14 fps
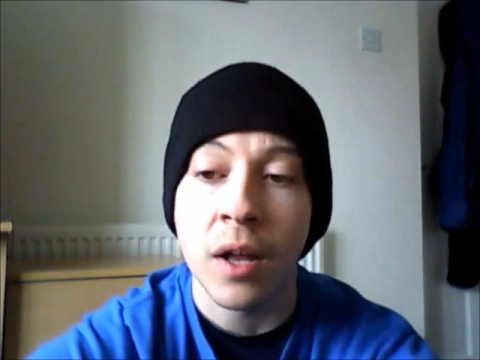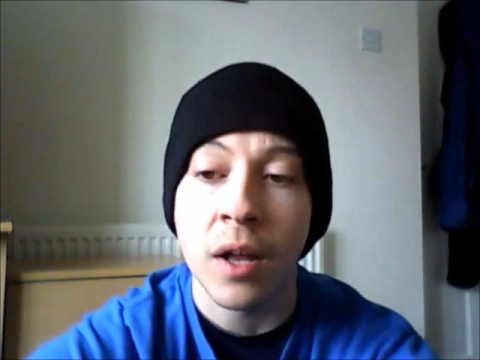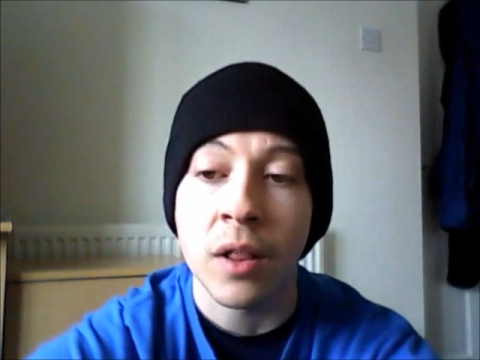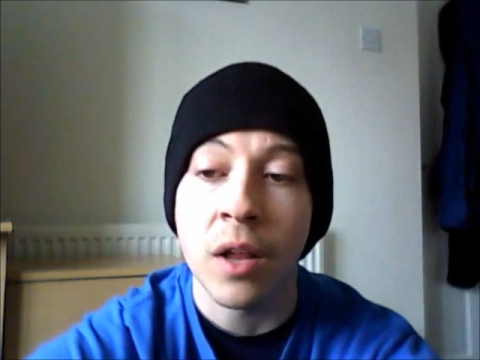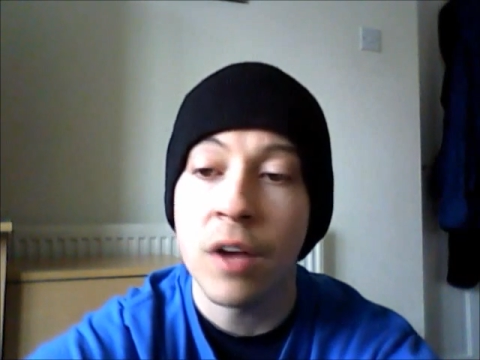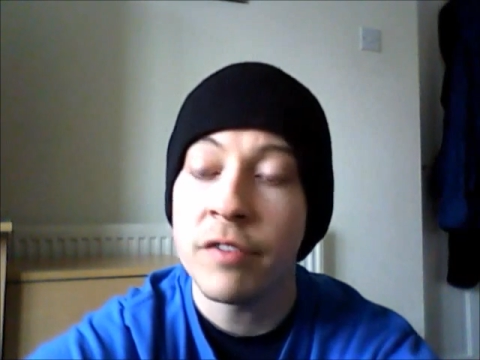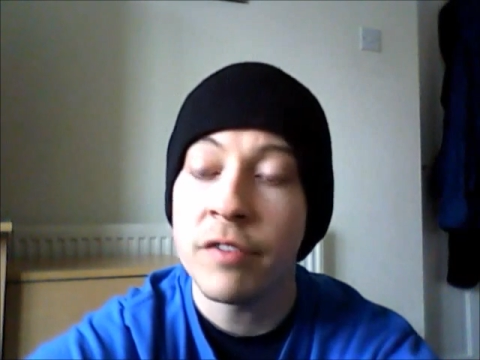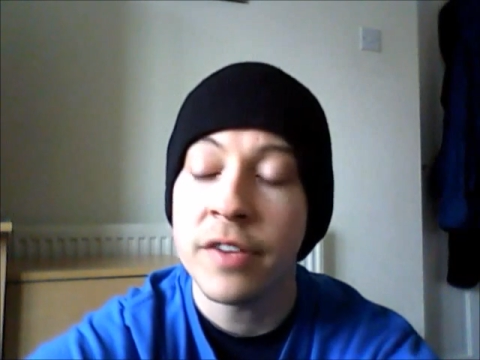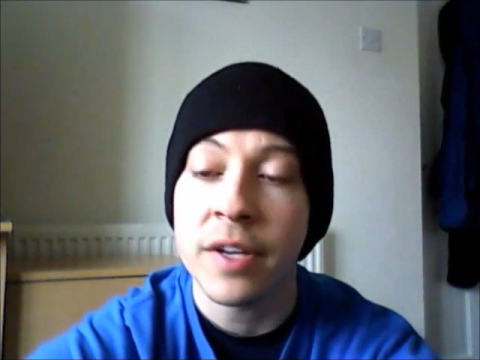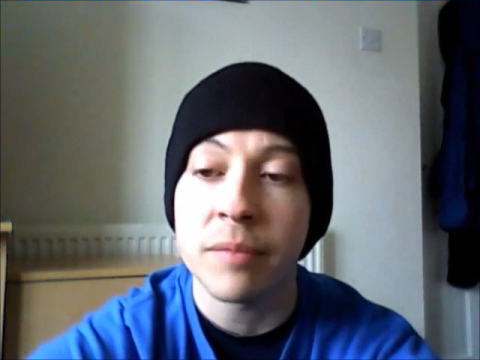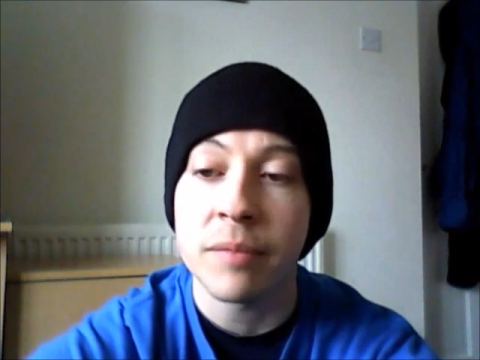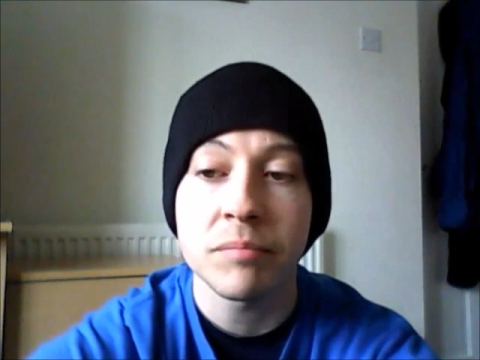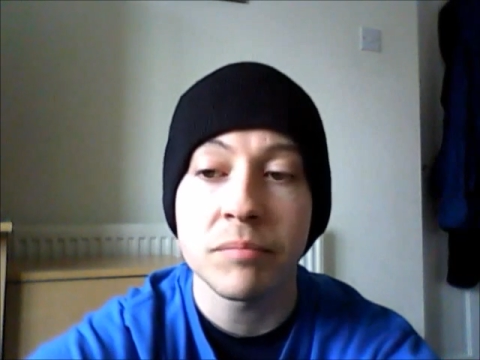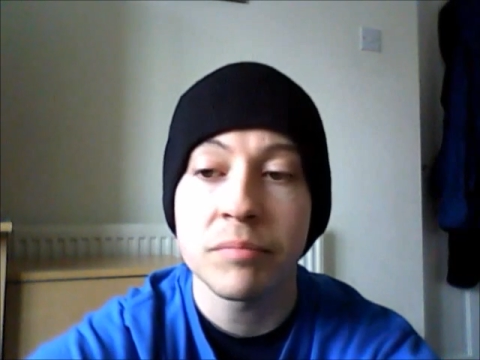a lot of
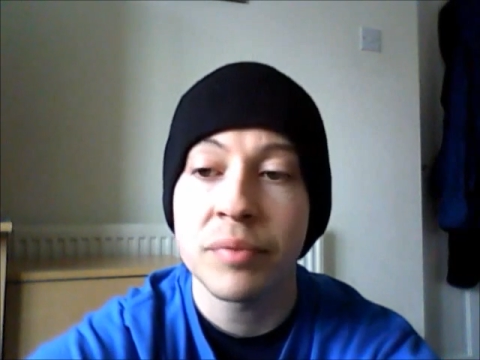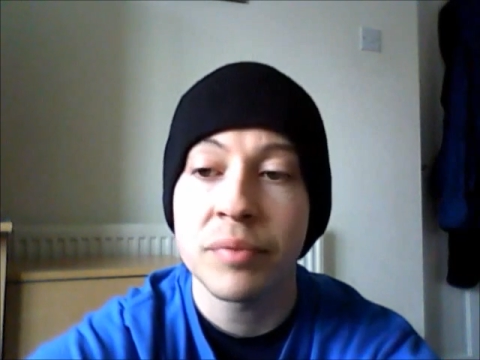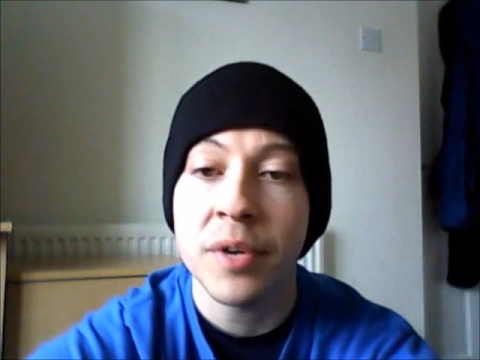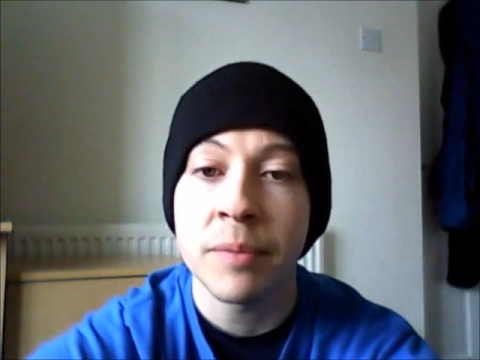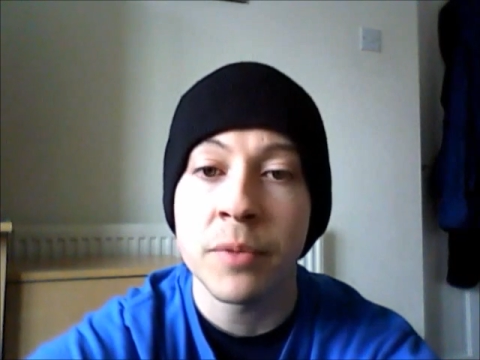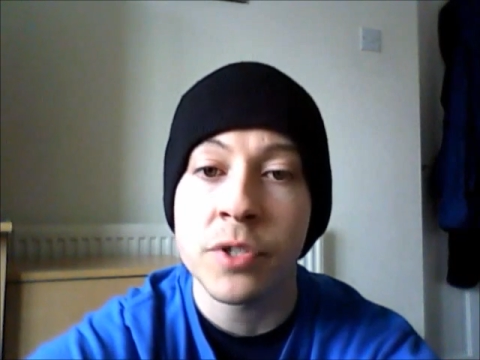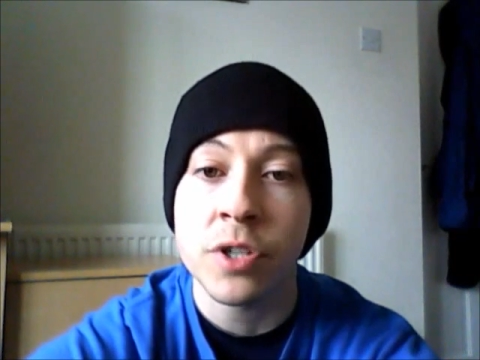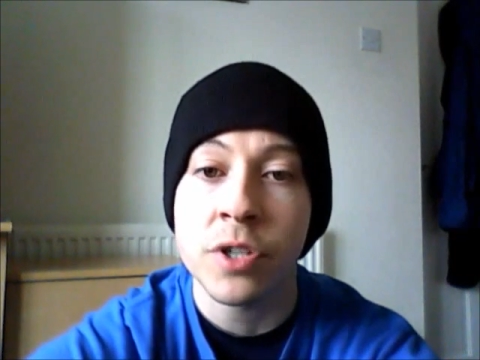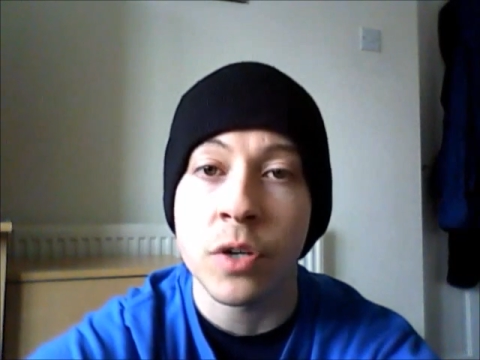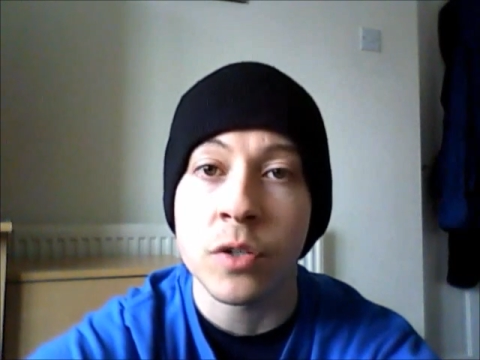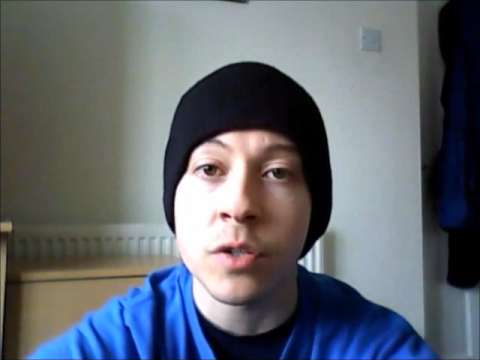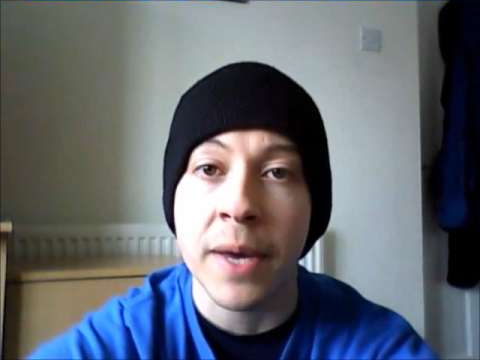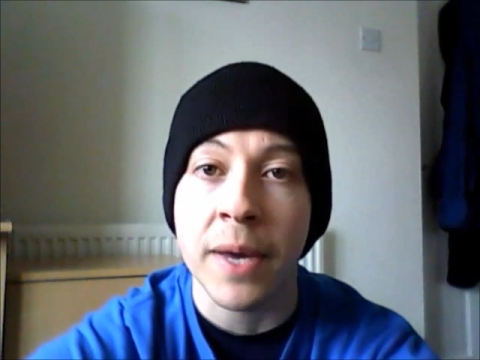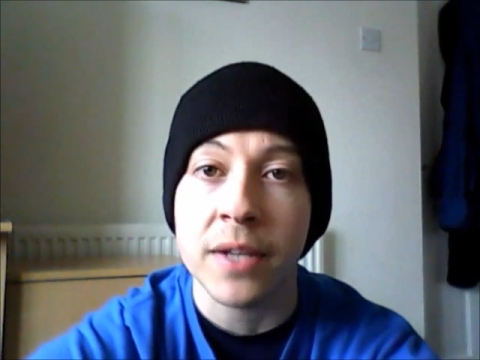it pretty much
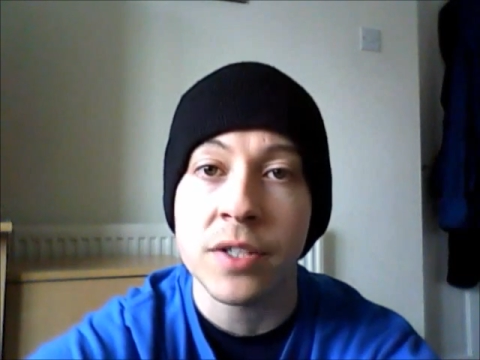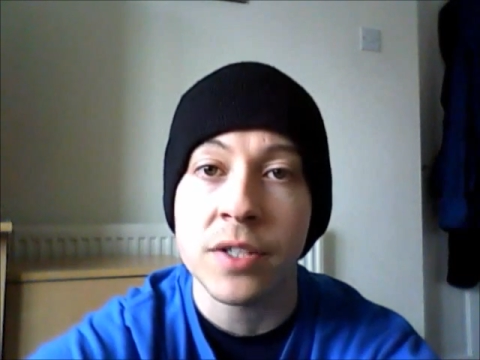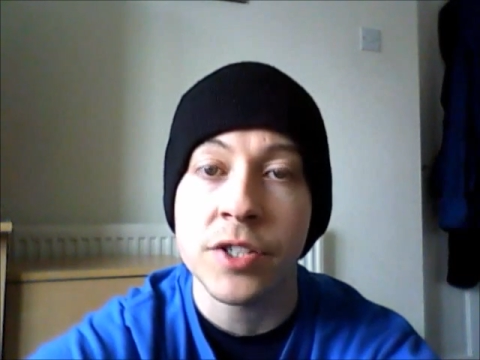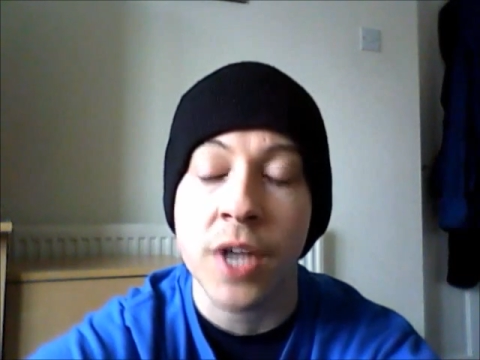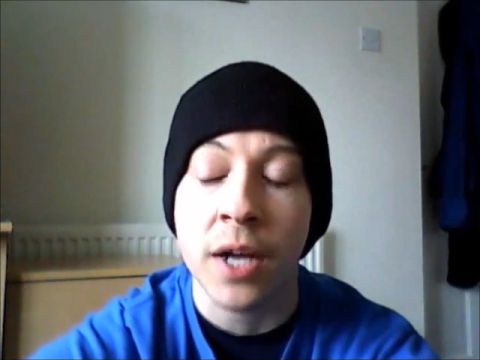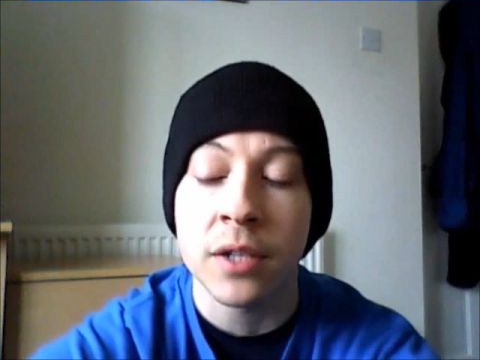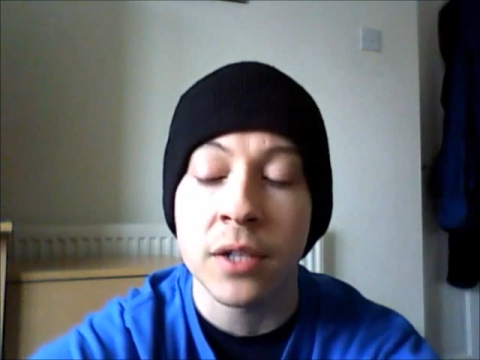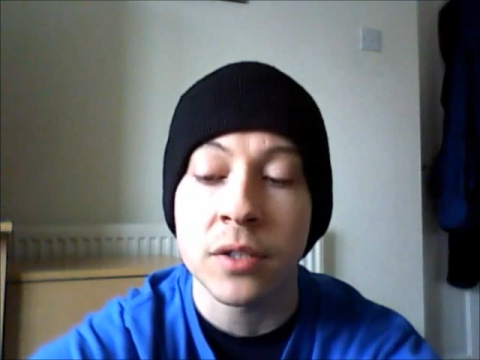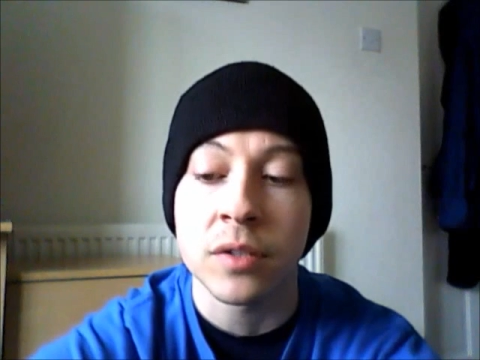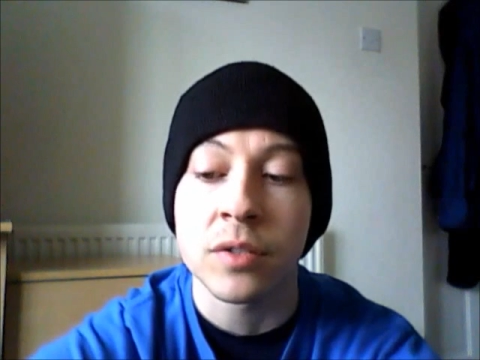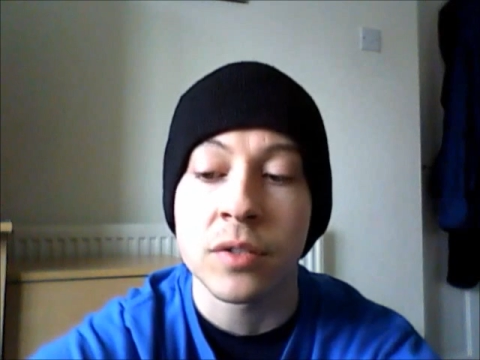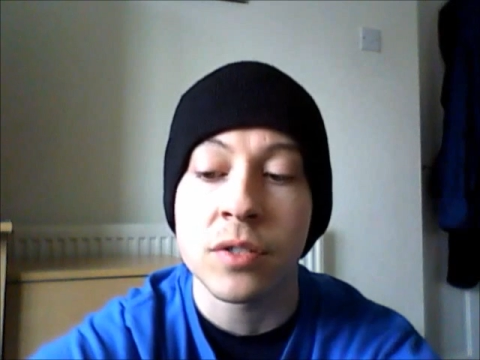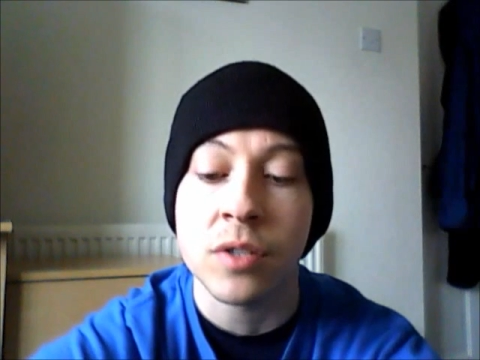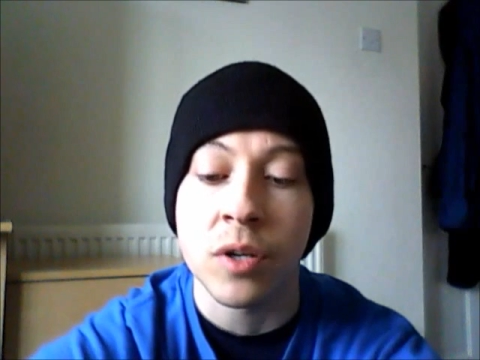goes back to
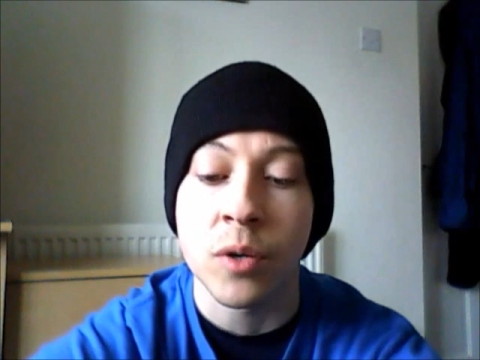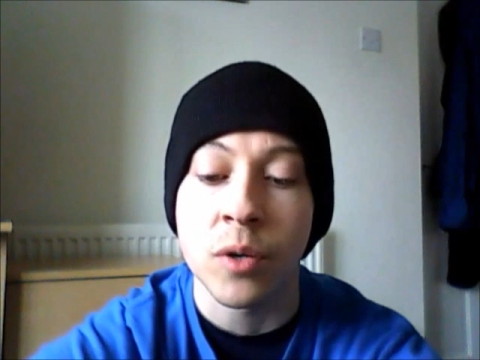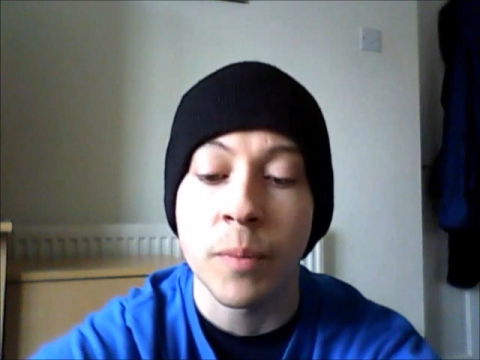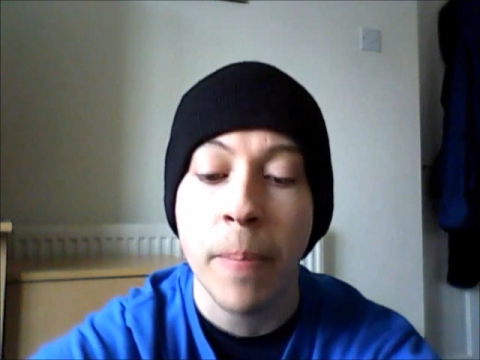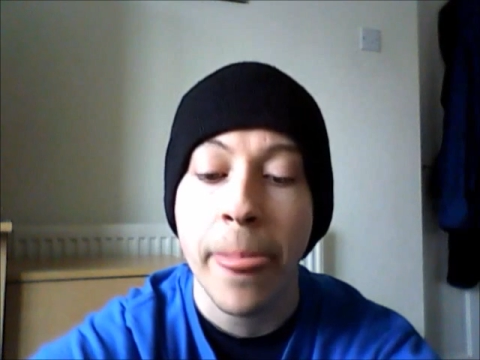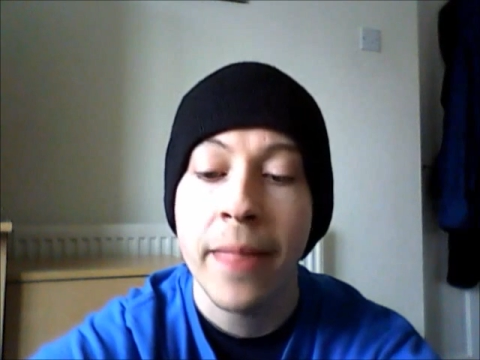childhood. So